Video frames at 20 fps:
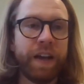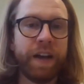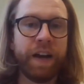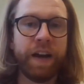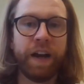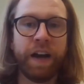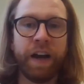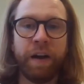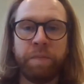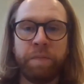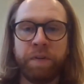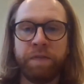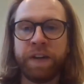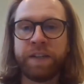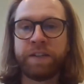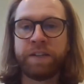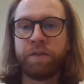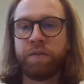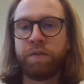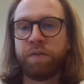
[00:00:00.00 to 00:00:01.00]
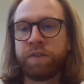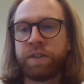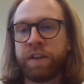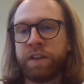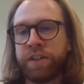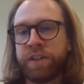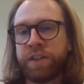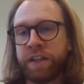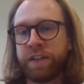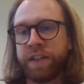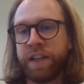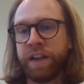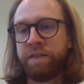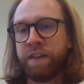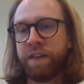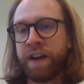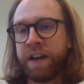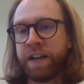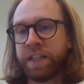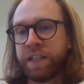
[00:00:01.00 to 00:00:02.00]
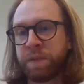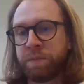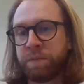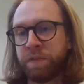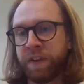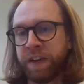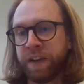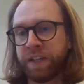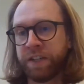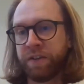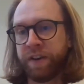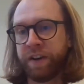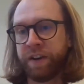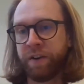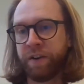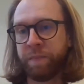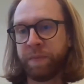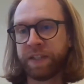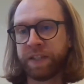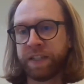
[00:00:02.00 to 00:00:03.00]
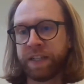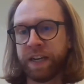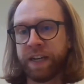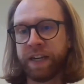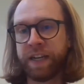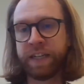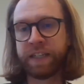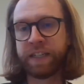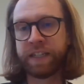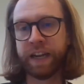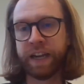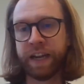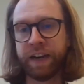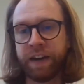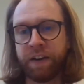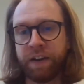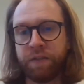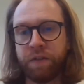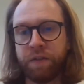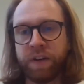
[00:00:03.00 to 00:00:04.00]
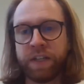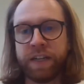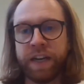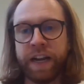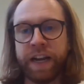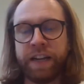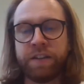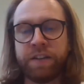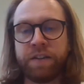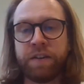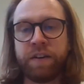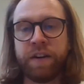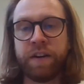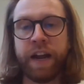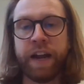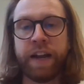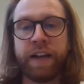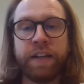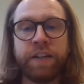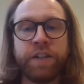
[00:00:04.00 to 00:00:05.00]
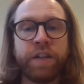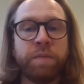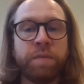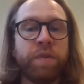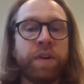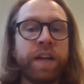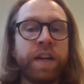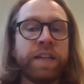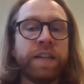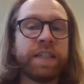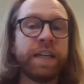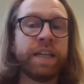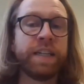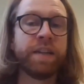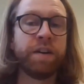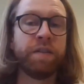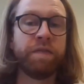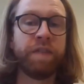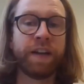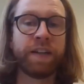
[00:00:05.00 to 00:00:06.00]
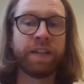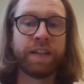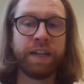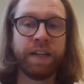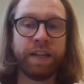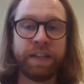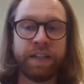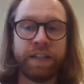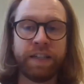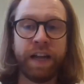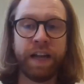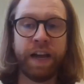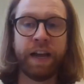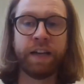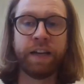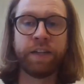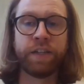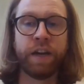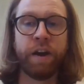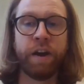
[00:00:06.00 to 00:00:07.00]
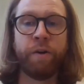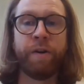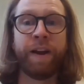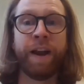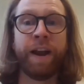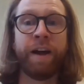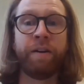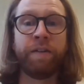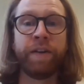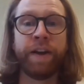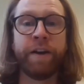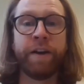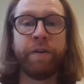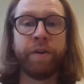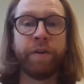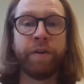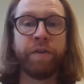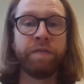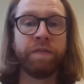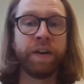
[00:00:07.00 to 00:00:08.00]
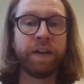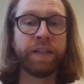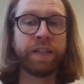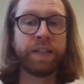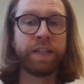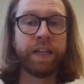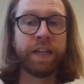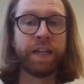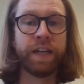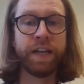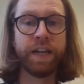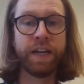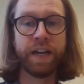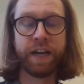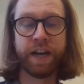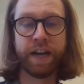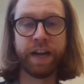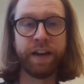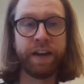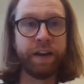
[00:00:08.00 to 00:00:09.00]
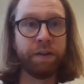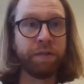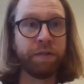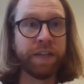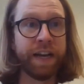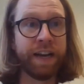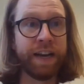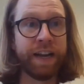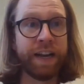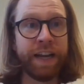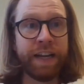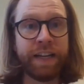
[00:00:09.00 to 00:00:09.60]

Professor Gulshan Sachdeva is Professor in European Studies and Coordinator at the Jean Monnet Center of Excellence at Jawaharlal Nehru University in New Delhi,